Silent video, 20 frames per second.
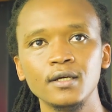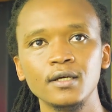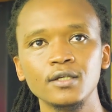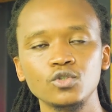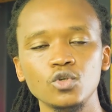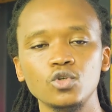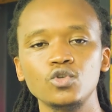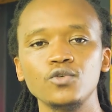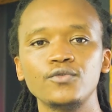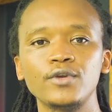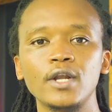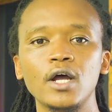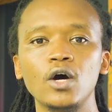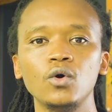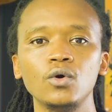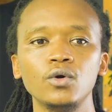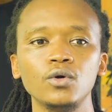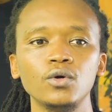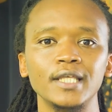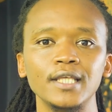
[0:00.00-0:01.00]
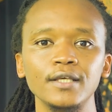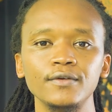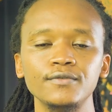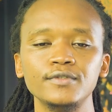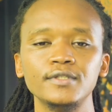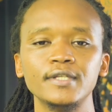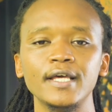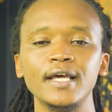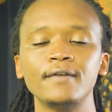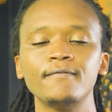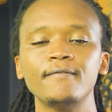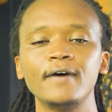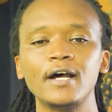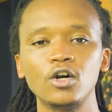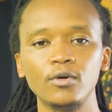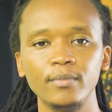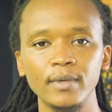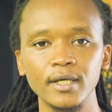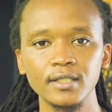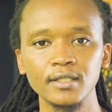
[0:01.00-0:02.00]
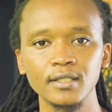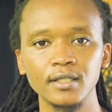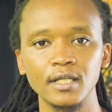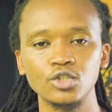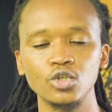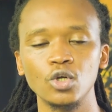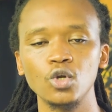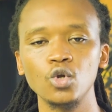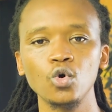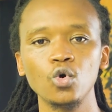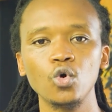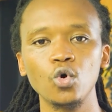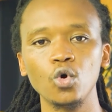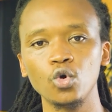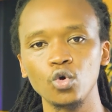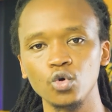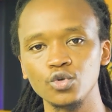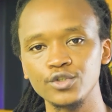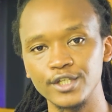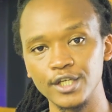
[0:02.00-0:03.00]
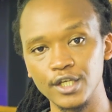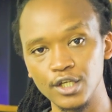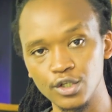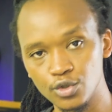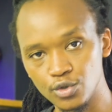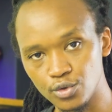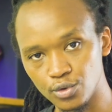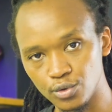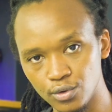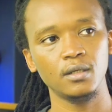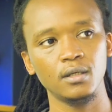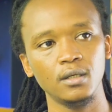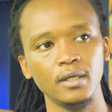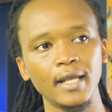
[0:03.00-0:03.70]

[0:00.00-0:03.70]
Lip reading: sort of now gives the environment that your logo grows into.